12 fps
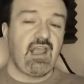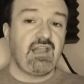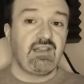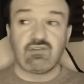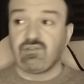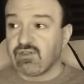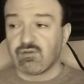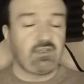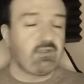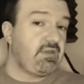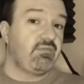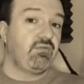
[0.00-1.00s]
And there's
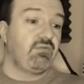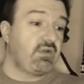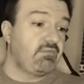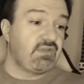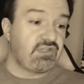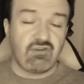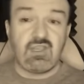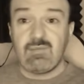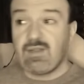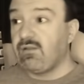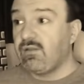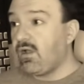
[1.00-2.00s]
literally people who come to
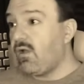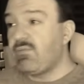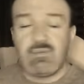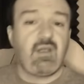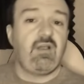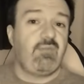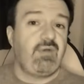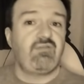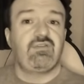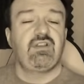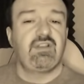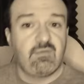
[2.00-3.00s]
stream and they look, oh, maybe I'll help
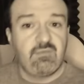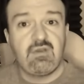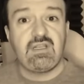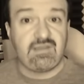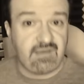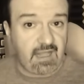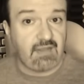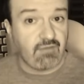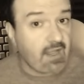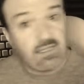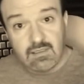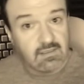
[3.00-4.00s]
out Phil in the community today,
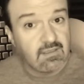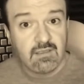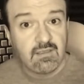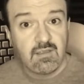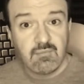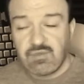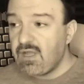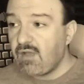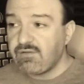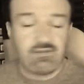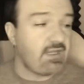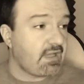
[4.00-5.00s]
right? But
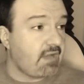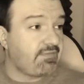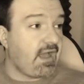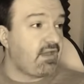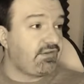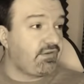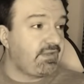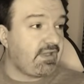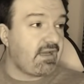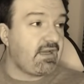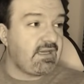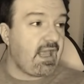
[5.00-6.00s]
now they think I've gotten something
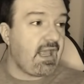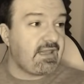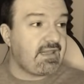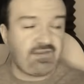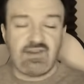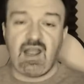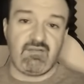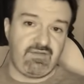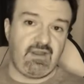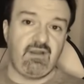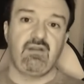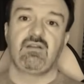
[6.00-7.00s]
that I didn't get, and that's not
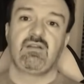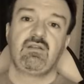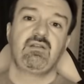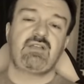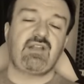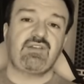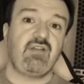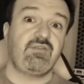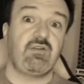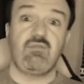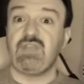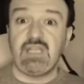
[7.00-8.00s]
fair. That's
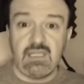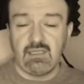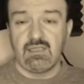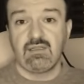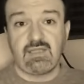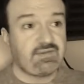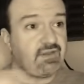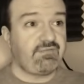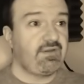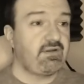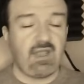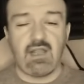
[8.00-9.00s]
not fair to me. That's
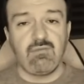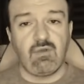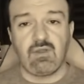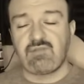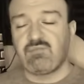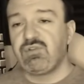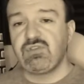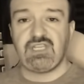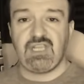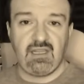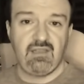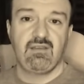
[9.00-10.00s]
not fair to anyone. That's
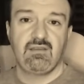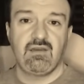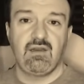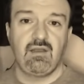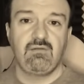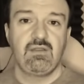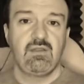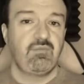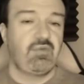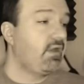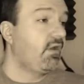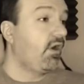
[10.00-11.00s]
bullshit, you know?
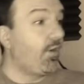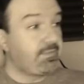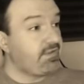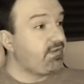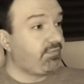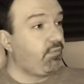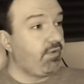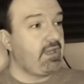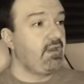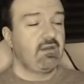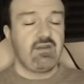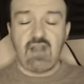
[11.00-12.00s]
But up to this
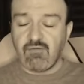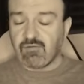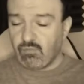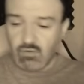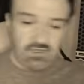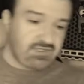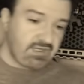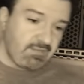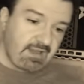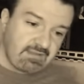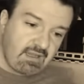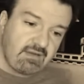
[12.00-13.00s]
point, never once in
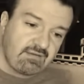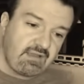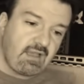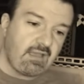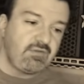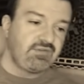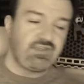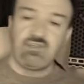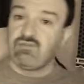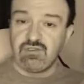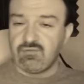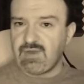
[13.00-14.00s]
my entire time using
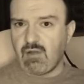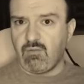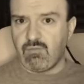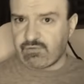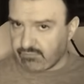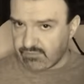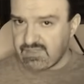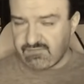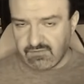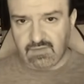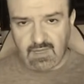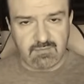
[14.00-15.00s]
YouTube now, almost three
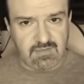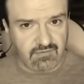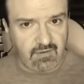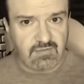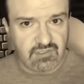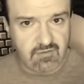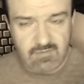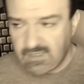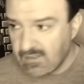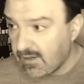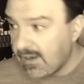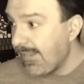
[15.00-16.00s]
full time years I've been
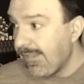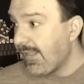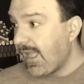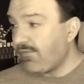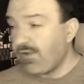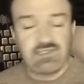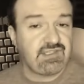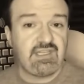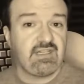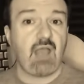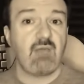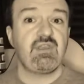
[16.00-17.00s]
streaming here, have I
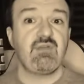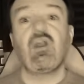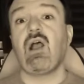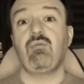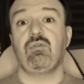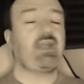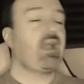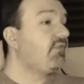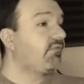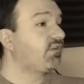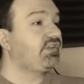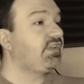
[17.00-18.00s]
seen that be a problem. Like,
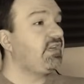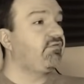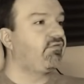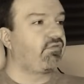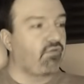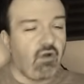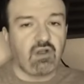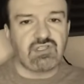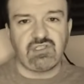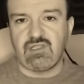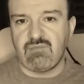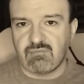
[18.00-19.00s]
I've never seen
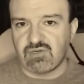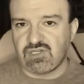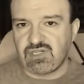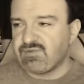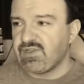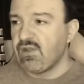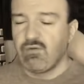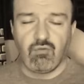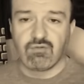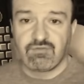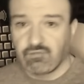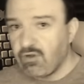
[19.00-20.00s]
fraudulent memberships
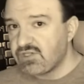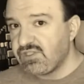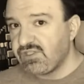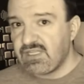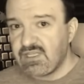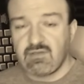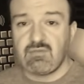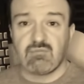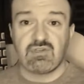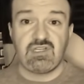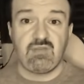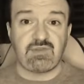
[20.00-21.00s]
or fraudulent gifted
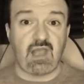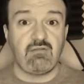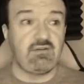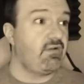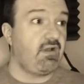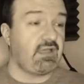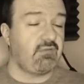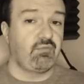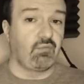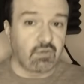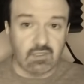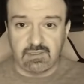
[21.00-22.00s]
memberships. I don't even know how that
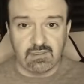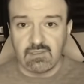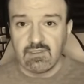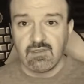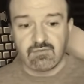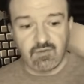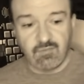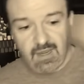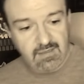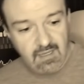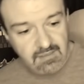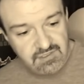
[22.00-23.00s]
would work. To
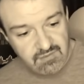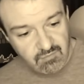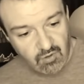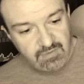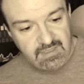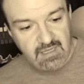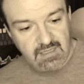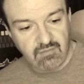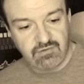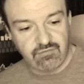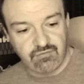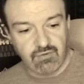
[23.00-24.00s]
my knowledge, the moment that it
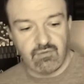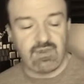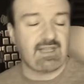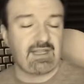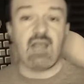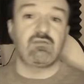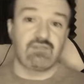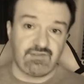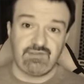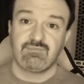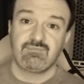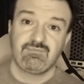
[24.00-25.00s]
goes through, it
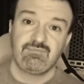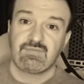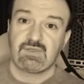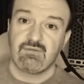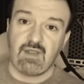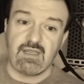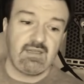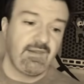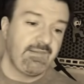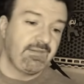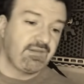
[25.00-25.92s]
counts, right?